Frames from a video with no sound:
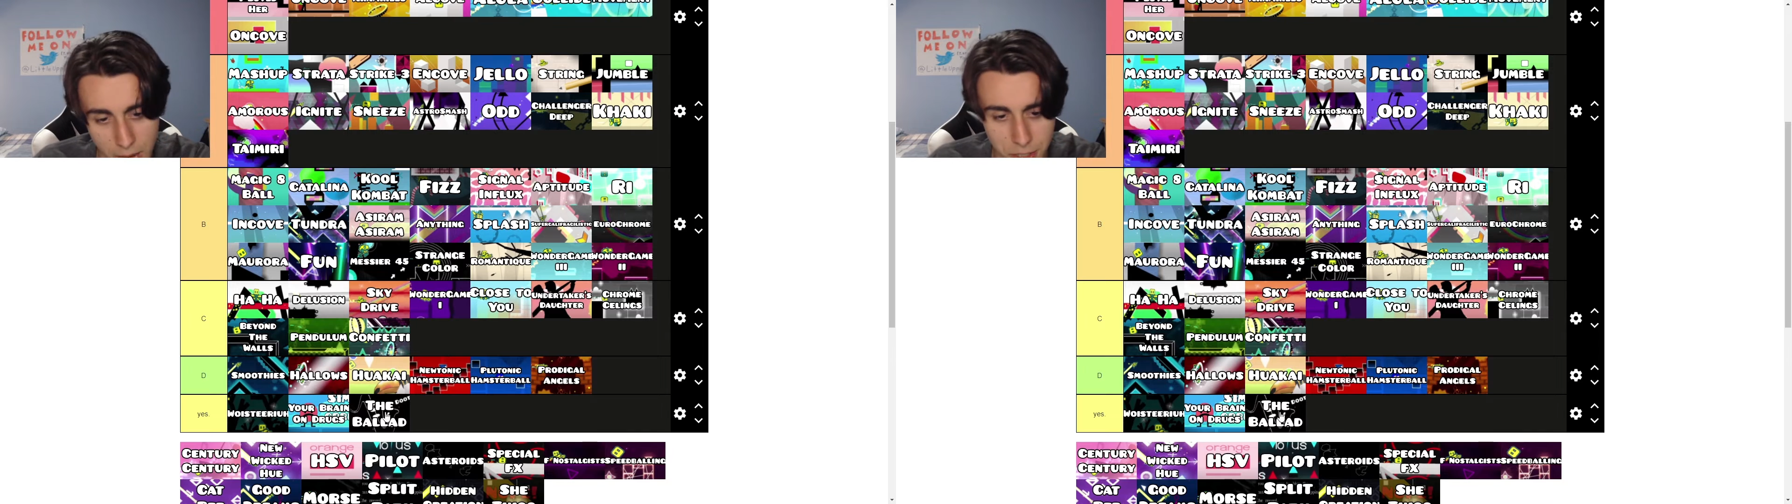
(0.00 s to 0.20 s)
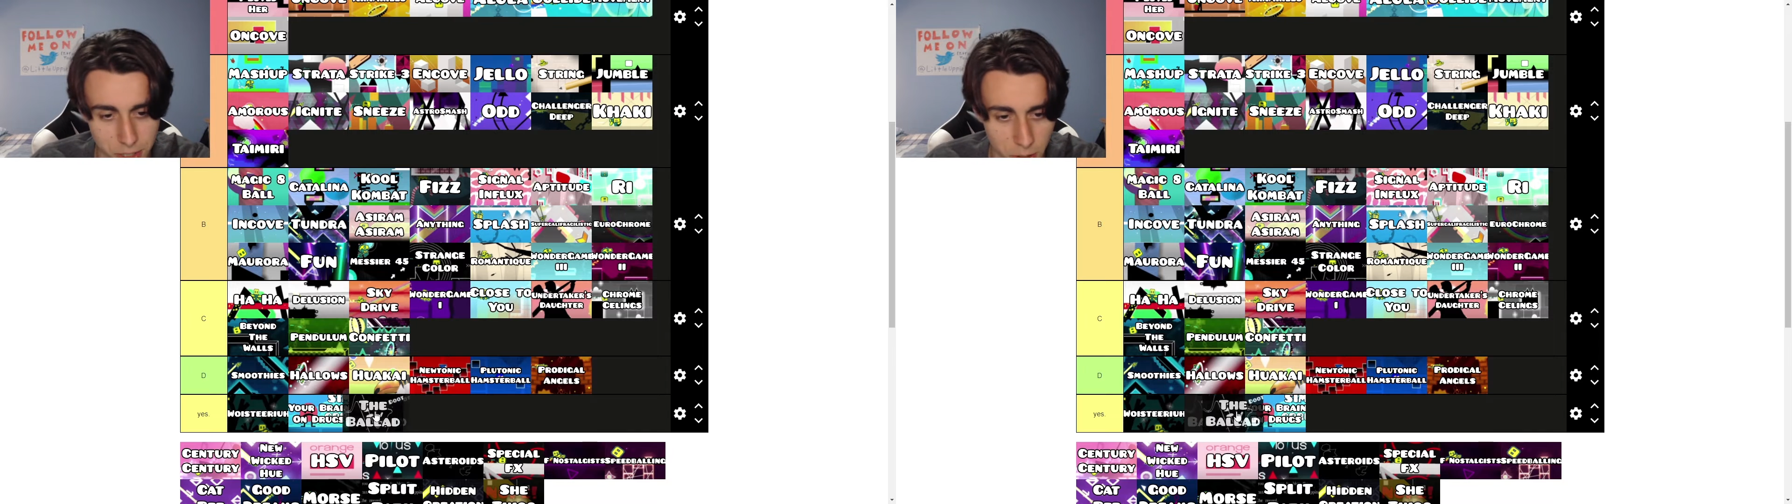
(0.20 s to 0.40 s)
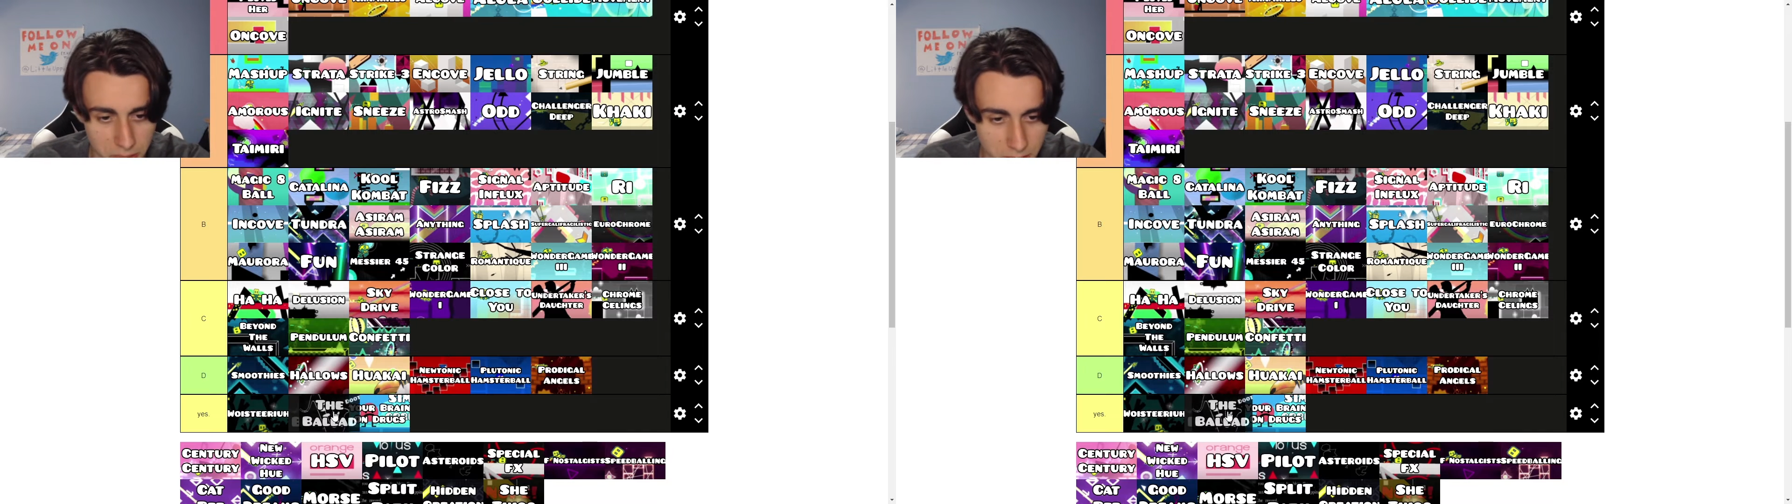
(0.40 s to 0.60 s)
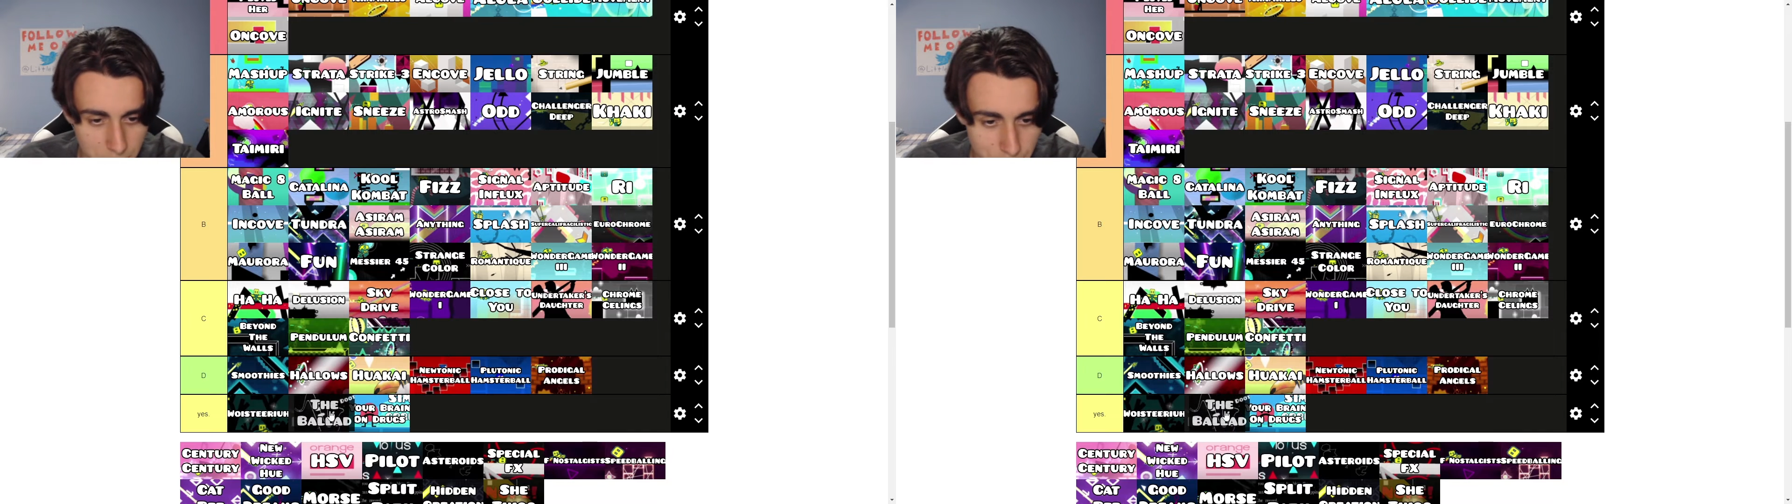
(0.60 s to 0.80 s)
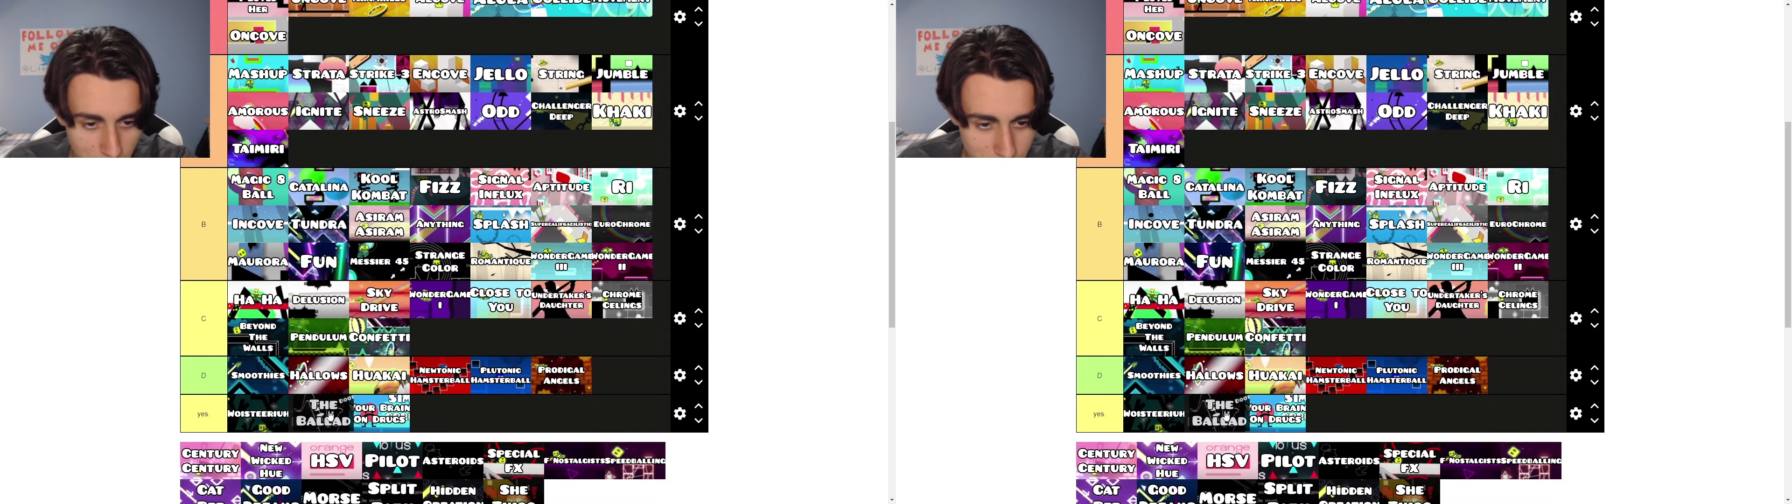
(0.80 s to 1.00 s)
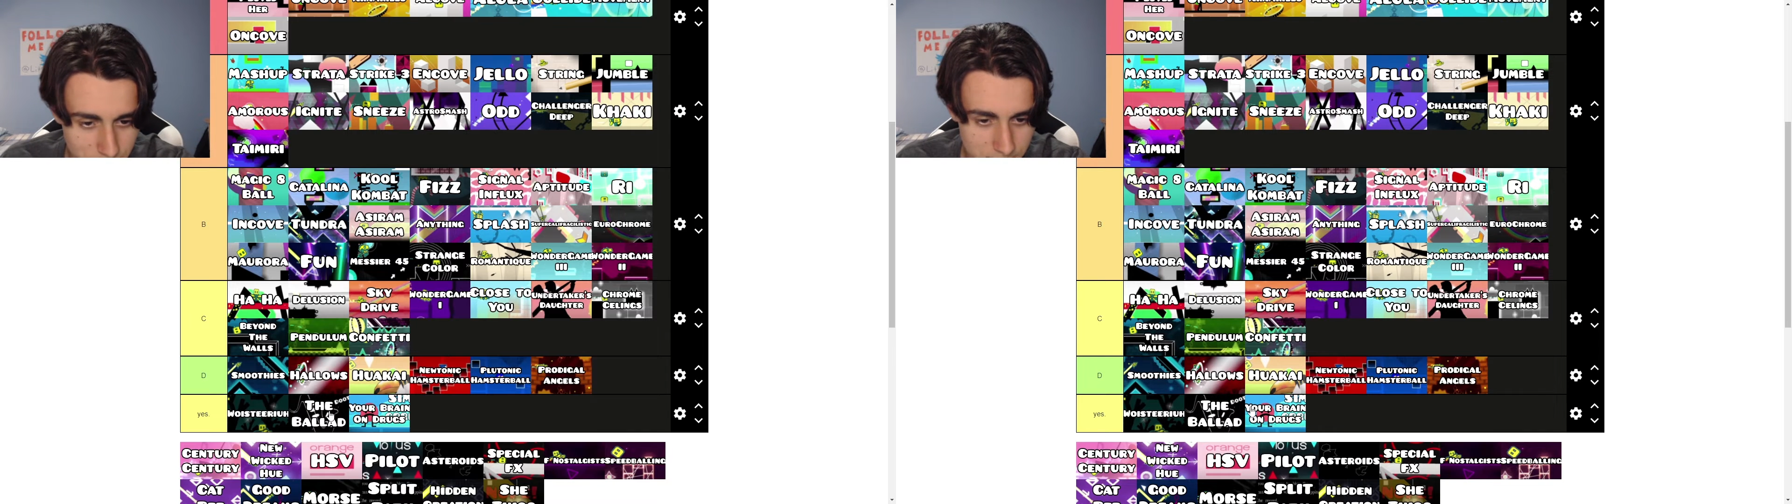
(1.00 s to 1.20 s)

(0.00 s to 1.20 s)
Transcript: Actually, no, I think the ballad is